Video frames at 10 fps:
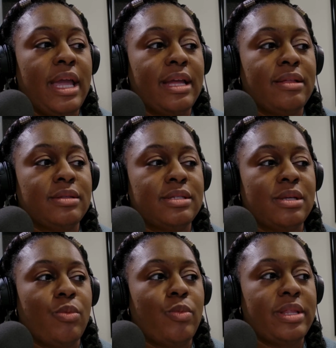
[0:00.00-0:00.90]
And
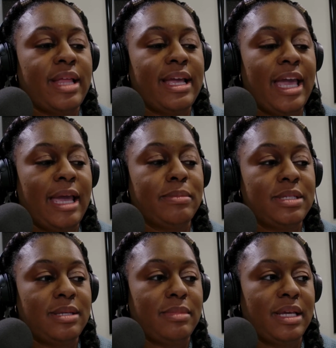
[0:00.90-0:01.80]
when they came
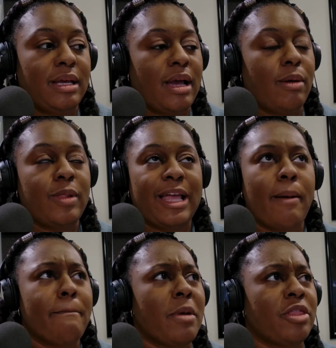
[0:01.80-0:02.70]
to me like
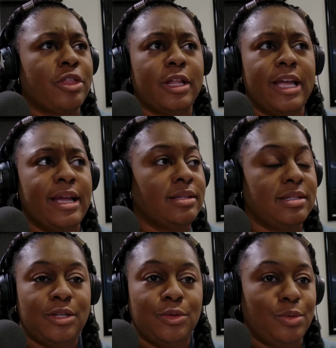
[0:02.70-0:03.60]
a month
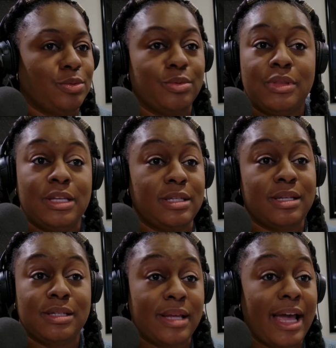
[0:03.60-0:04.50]
into
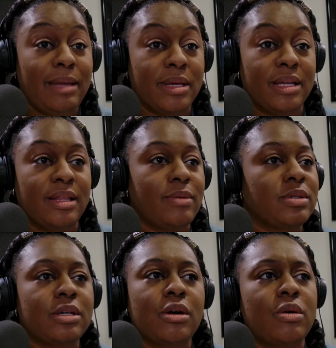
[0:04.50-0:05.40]
this assignment, they
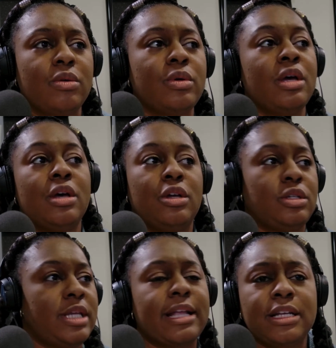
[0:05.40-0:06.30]
was like, "Oh,
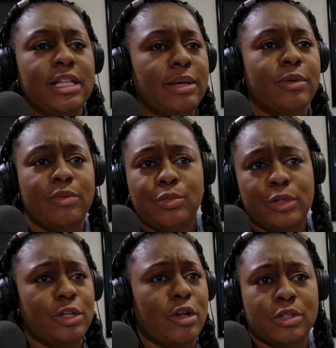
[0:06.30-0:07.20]
technically,
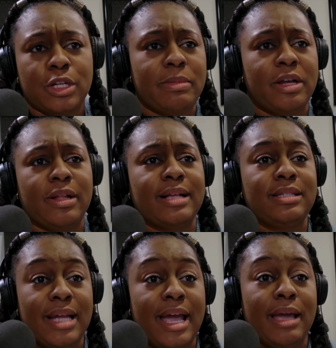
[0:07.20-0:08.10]
it's going to be your
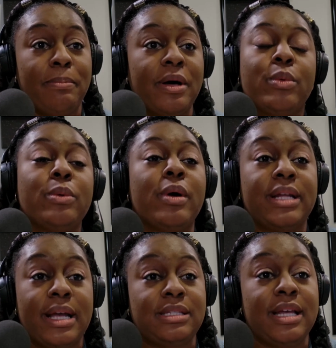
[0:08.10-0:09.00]
last day, but we
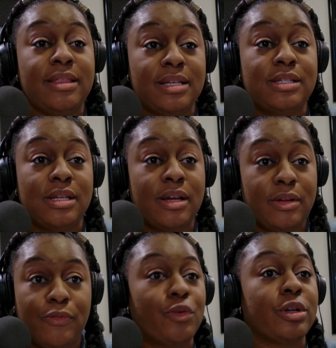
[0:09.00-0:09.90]
want to extend this
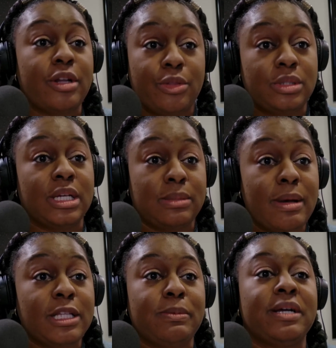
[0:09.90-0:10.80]
for another 6
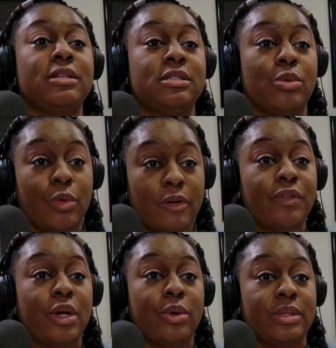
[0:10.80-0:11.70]
months because the
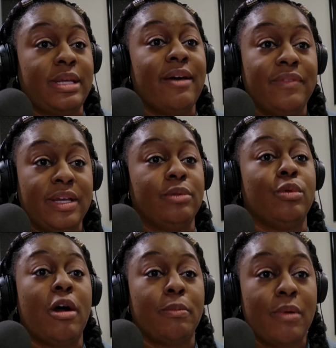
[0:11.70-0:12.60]
workflow is heavy
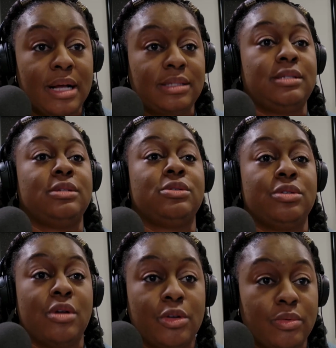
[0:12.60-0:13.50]
and our processors
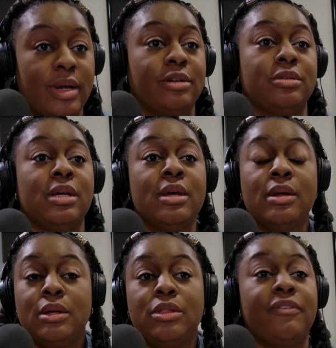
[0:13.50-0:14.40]
and underwriters,
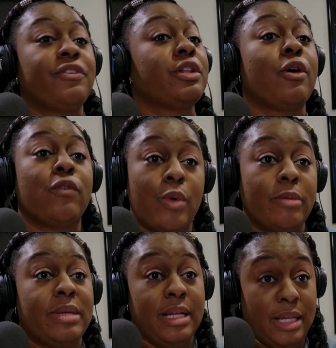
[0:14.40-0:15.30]
they're feeling
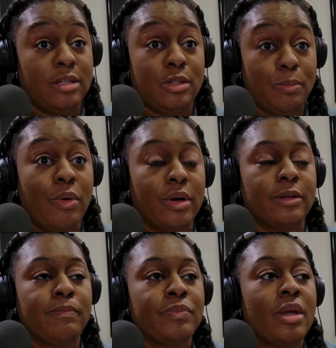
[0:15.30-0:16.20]
overwhelmed and they need
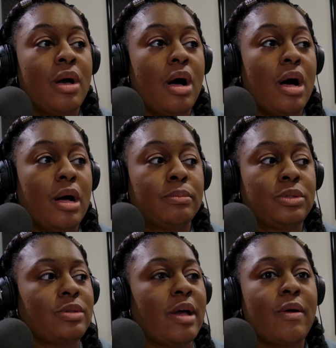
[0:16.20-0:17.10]
support." So
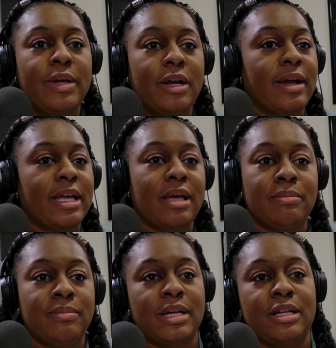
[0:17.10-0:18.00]
now here I
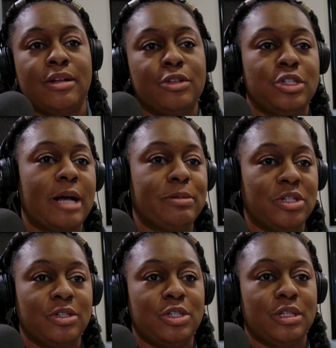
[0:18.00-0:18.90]
am on another job
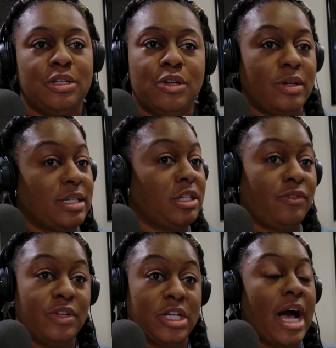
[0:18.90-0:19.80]
search, because I
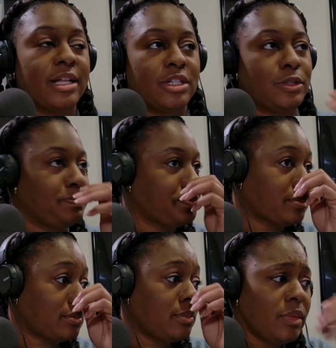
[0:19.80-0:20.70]
just finished college.
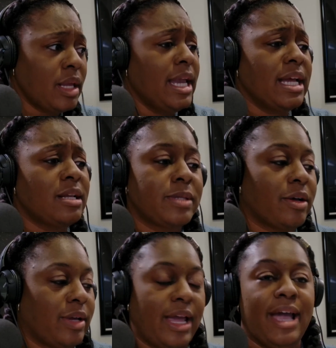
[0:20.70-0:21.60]
And I was
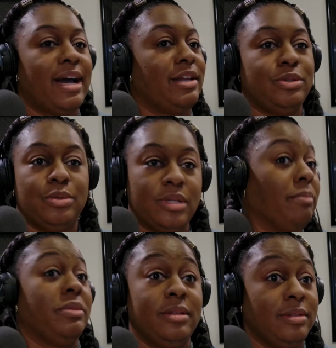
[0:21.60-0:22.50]
like, okay, I got to do
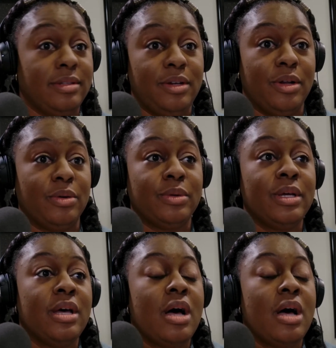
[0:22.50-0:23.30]
something, and